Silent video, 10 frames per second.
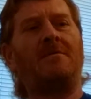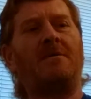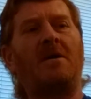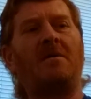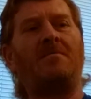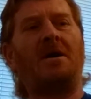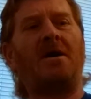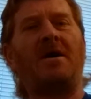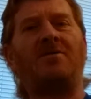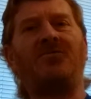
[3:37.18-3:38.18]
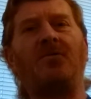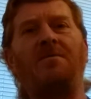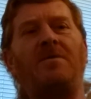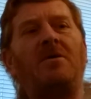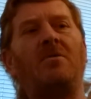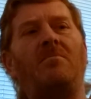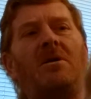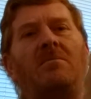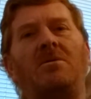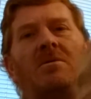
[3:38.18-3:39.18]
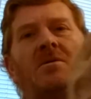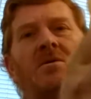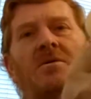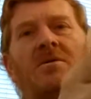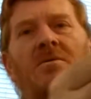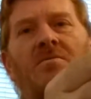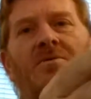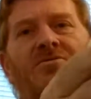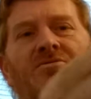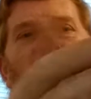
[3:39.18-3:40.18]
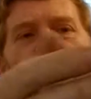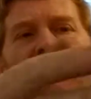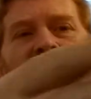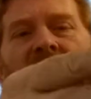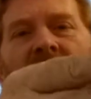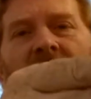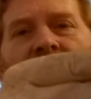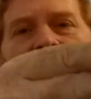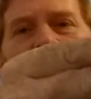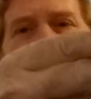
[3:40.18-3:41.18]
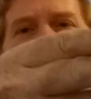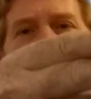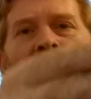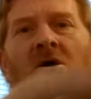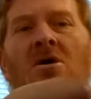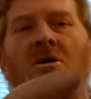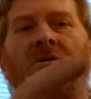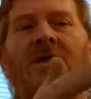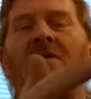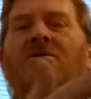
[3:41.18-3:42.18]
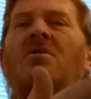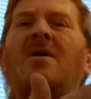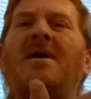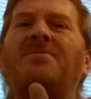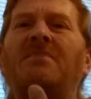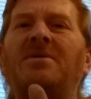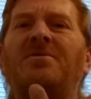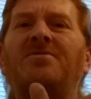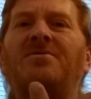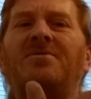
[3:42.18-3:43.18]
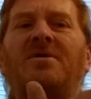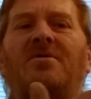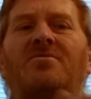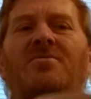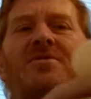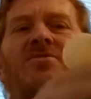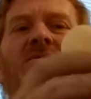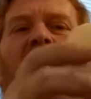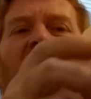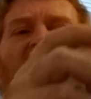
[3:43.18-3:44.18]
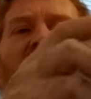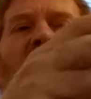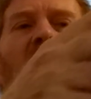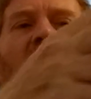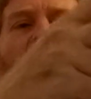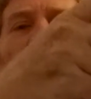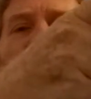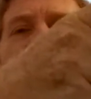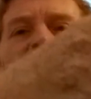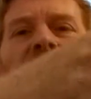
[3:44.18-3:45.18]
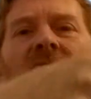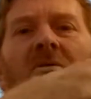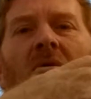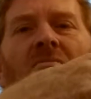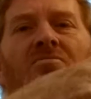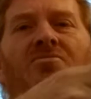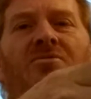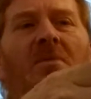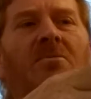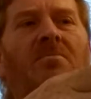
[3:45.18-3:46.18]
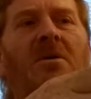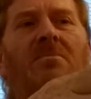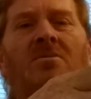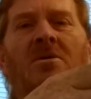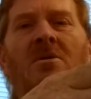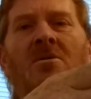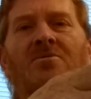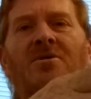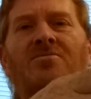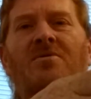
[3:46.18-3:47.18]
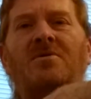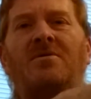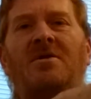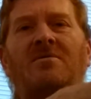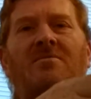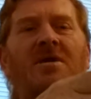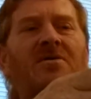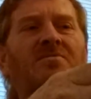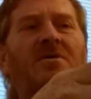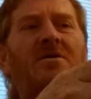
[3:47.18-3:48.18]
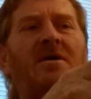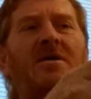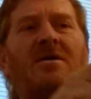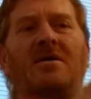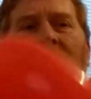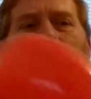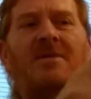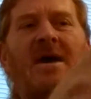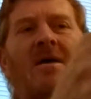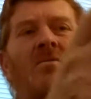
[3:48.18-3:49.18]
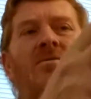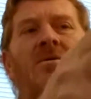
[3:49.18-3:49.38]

followed by a 2-finger bubble, which is going to be an ear twist. Now, you don't have to make these into ear twists. You can actually do a bubble chain. You can go double bubble, this one, then the next one, and then come down.